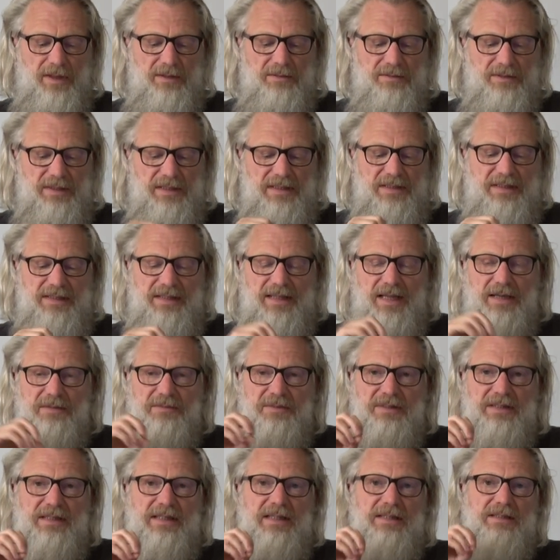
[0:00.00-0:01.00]
They
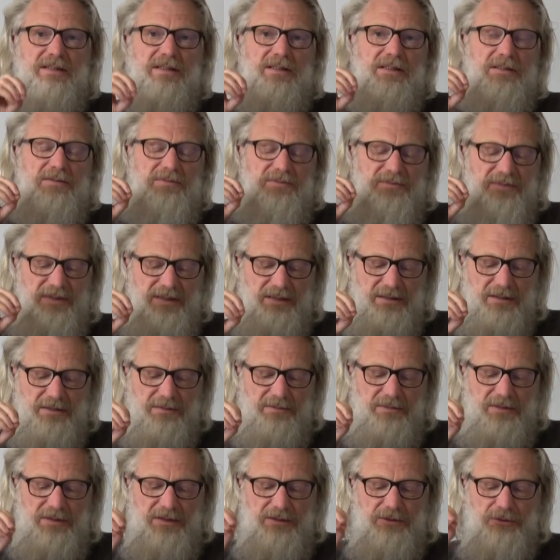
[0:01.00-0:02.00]
navigate
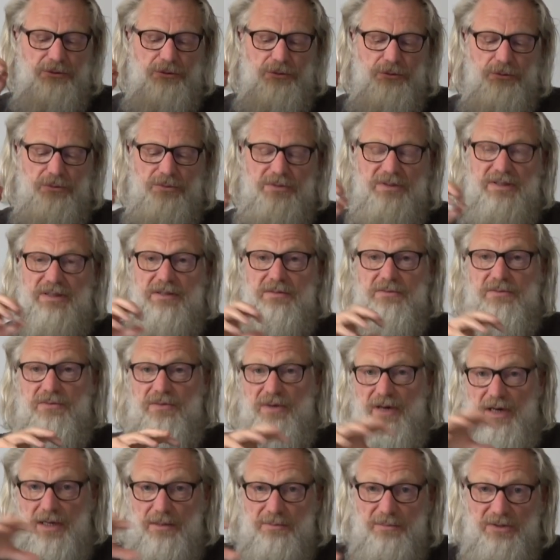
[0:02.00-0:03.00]
effectively through the
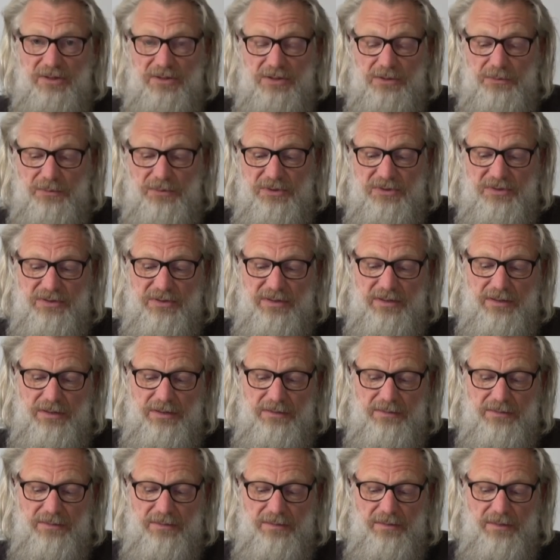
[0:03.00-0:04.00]
environment in which they
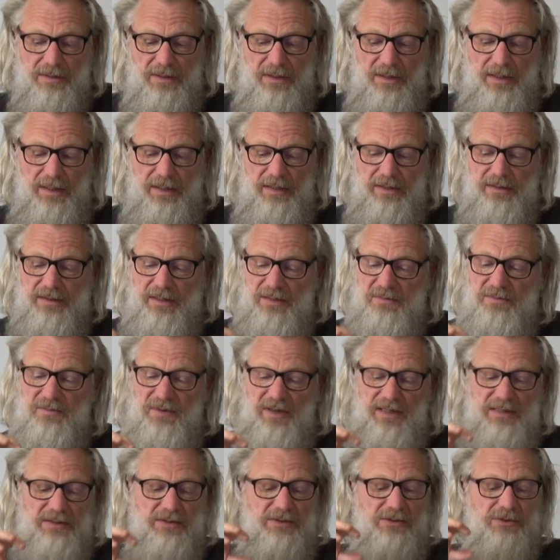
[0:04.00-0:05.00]
live. They
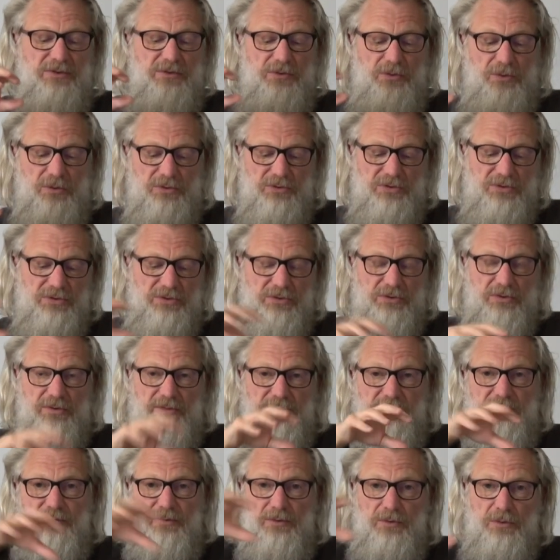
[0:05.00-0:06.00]
find sources of
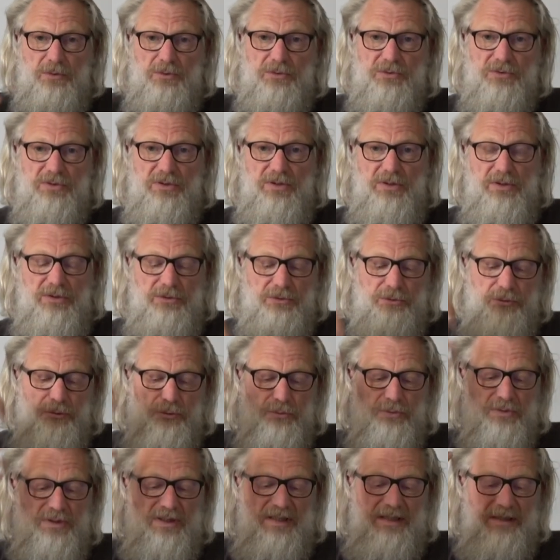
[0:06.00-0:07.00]
food
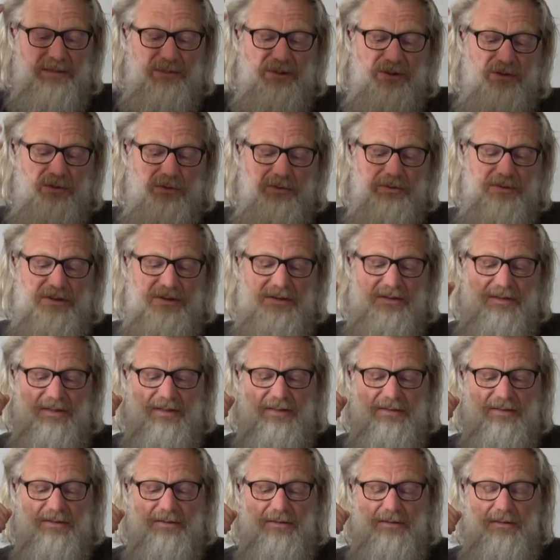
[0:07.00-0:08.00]
through chemical
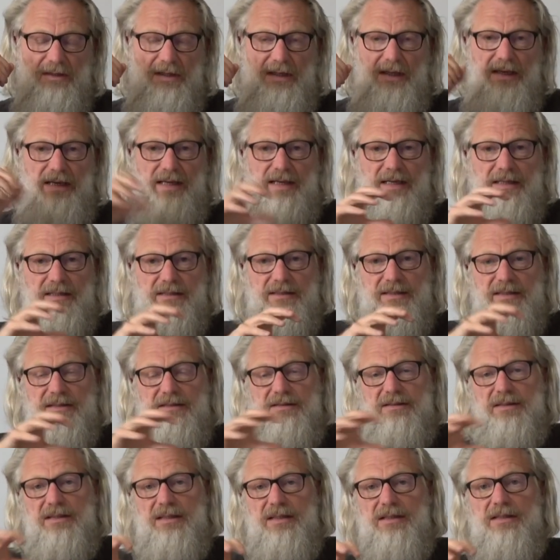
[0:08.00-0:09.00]
detection, and they
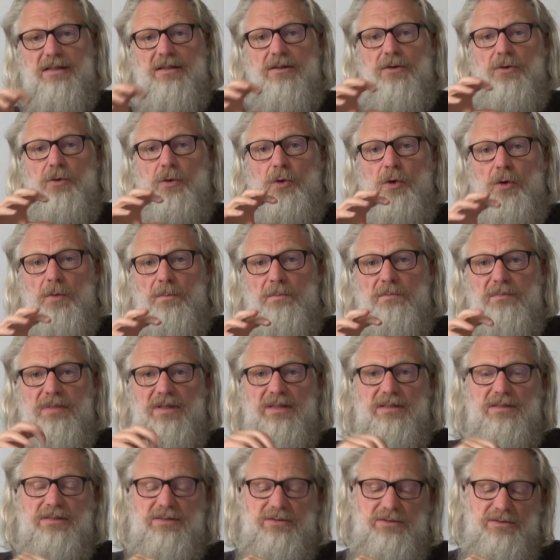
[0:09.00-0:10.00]
take
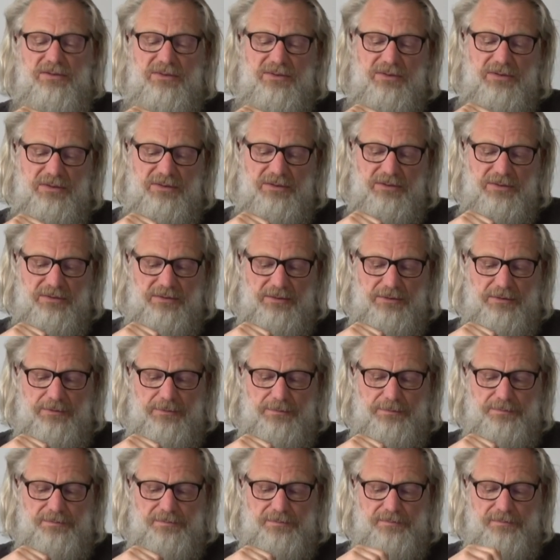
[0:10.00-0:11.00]
complex decisions.
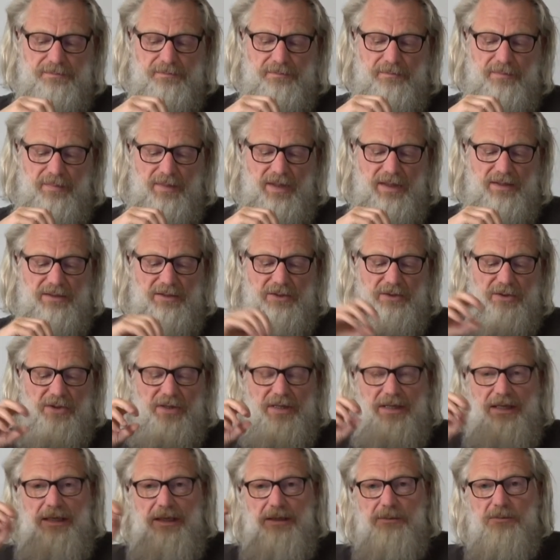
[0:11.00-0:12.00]
They are
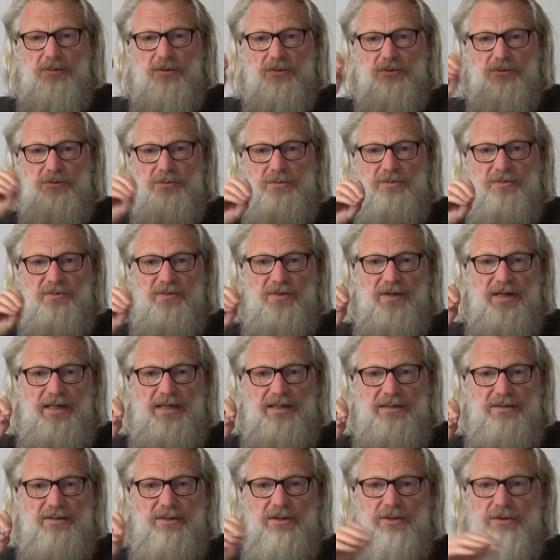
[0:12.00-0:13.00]
able to
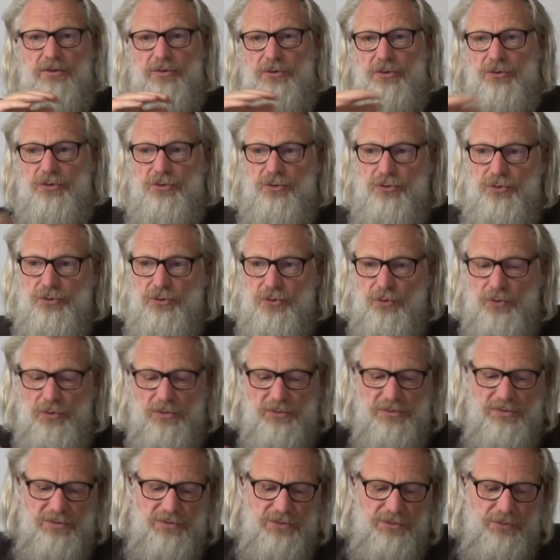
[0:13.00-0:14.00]
find the
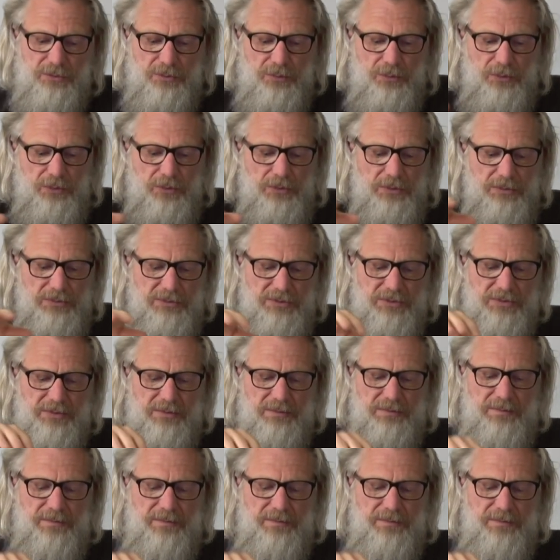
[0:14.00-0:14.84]
shortest route